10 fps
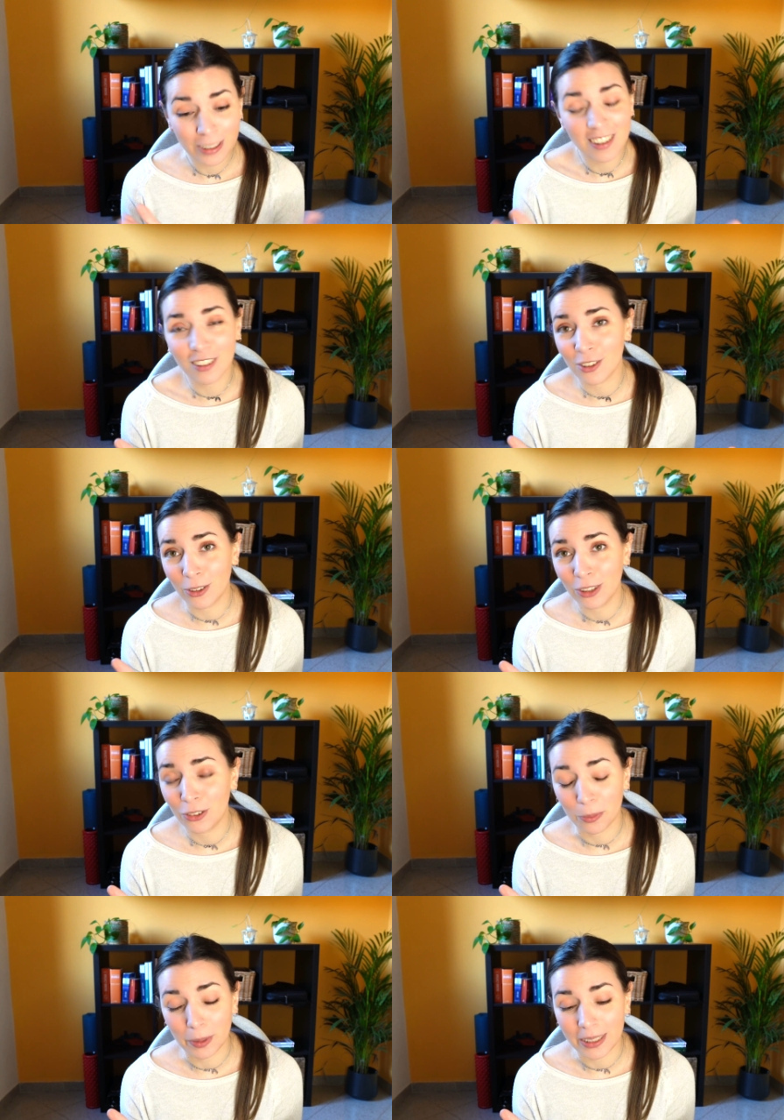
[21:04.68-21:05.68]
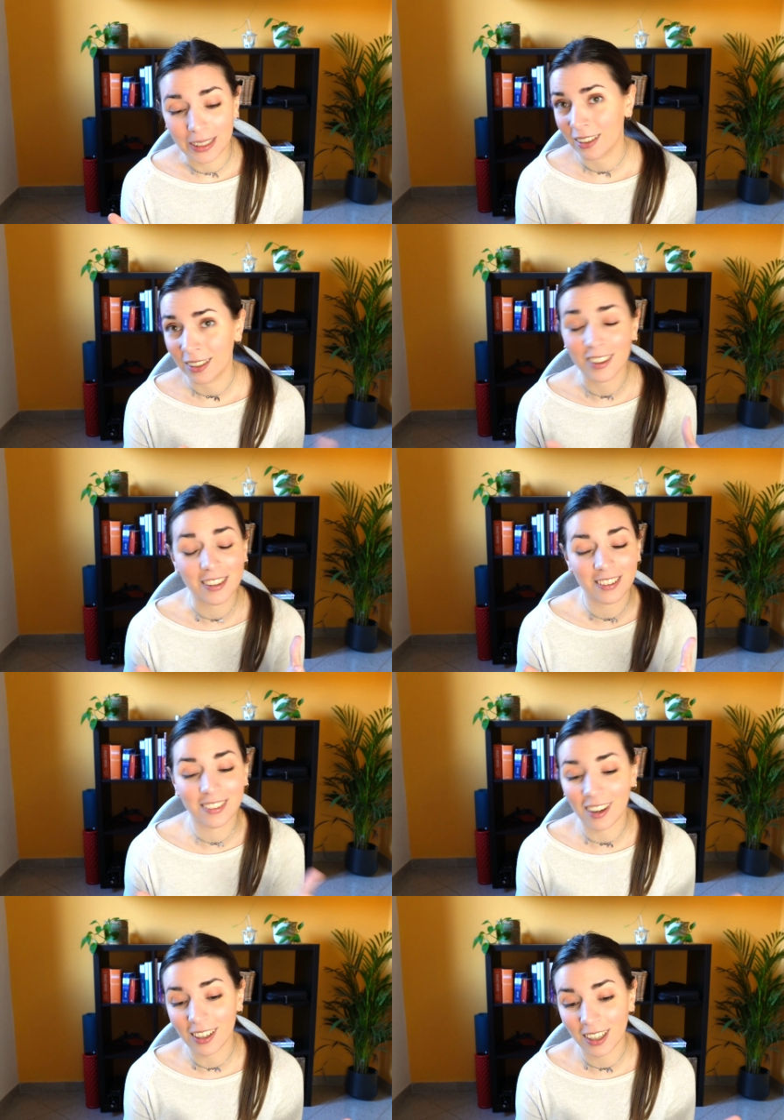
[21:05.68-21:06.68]
this is going to be in the
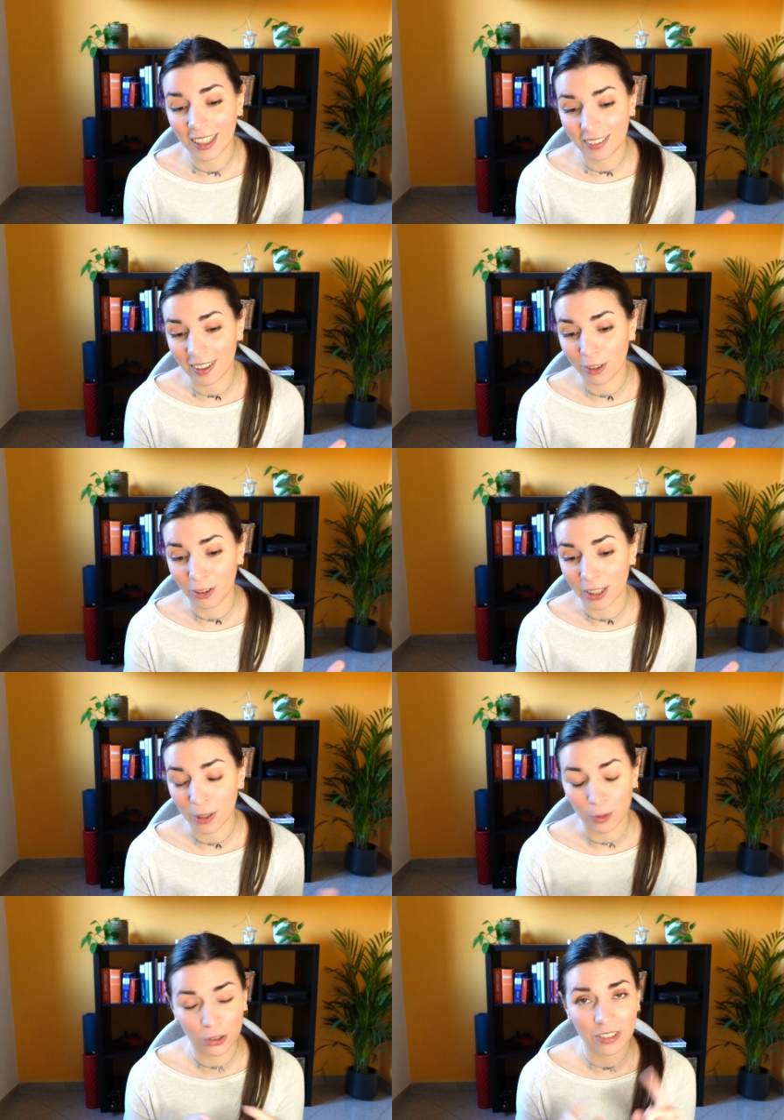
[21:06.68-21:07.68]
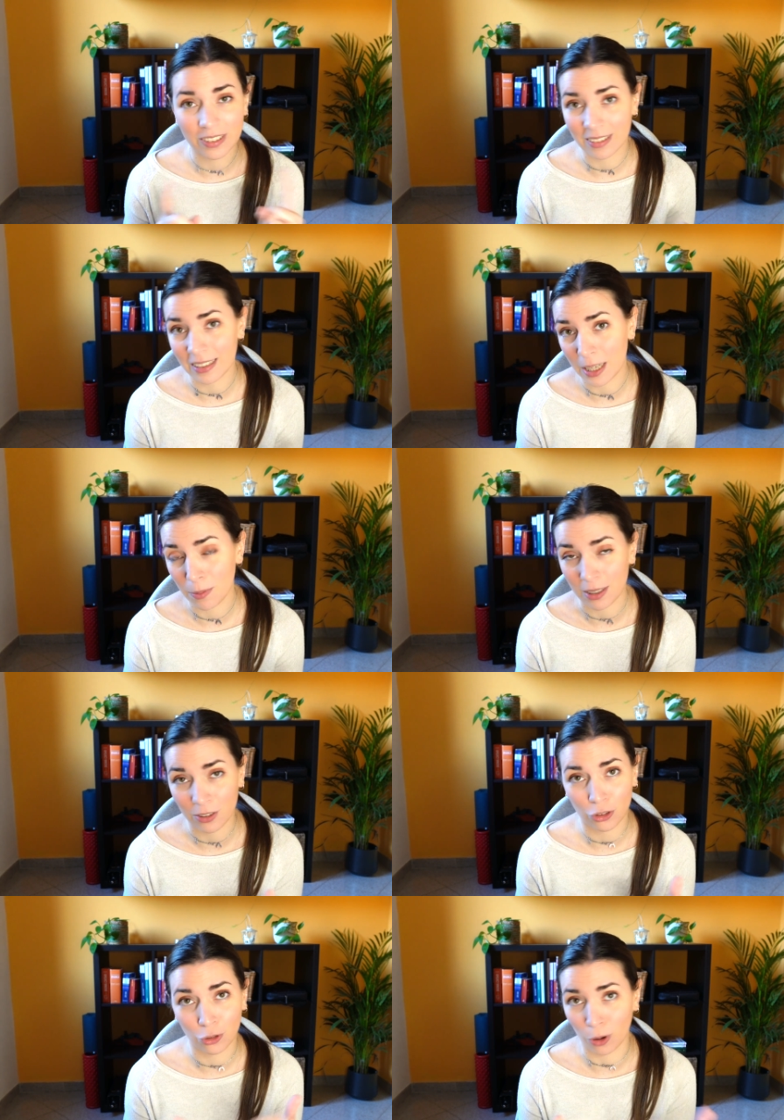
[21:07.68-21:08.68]
stuck category, which is the same
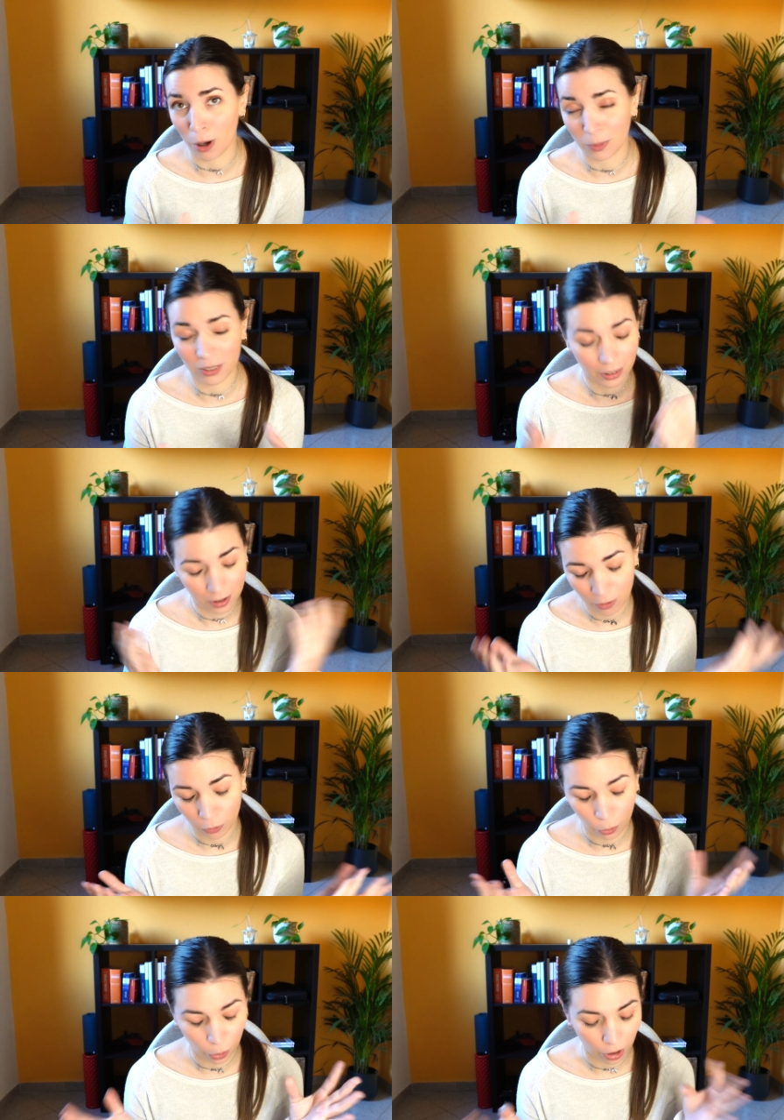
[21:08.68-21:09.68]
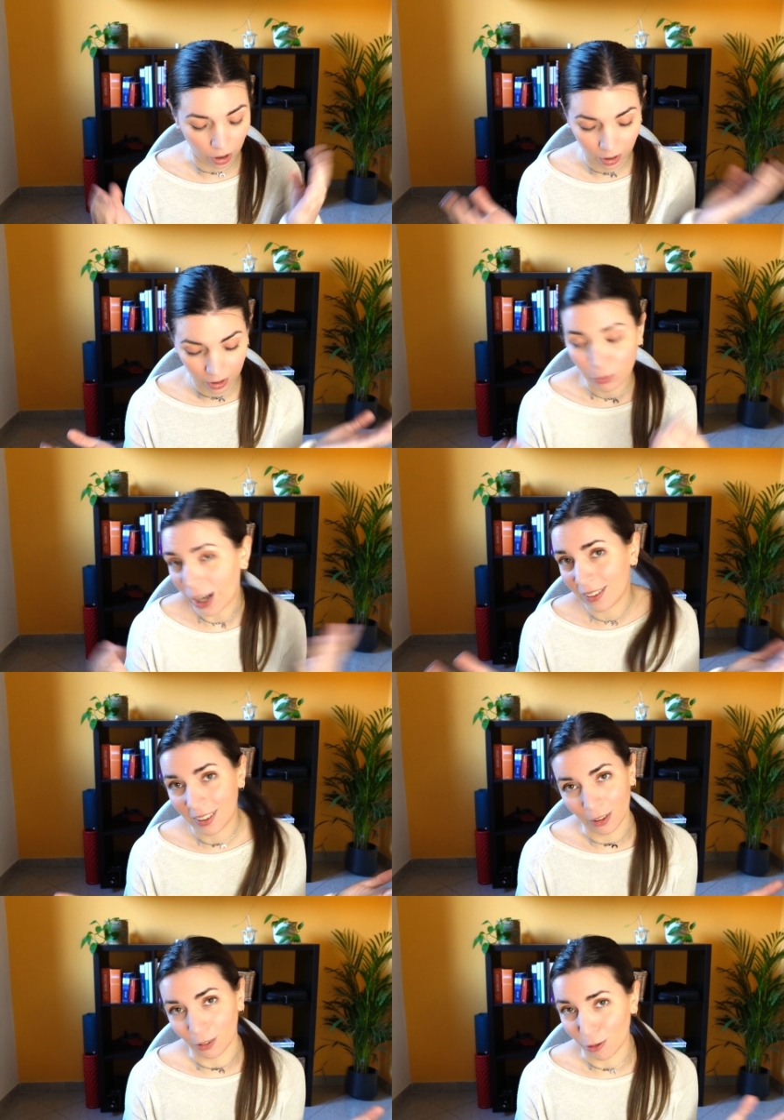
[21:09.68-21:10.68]
as dropped for practical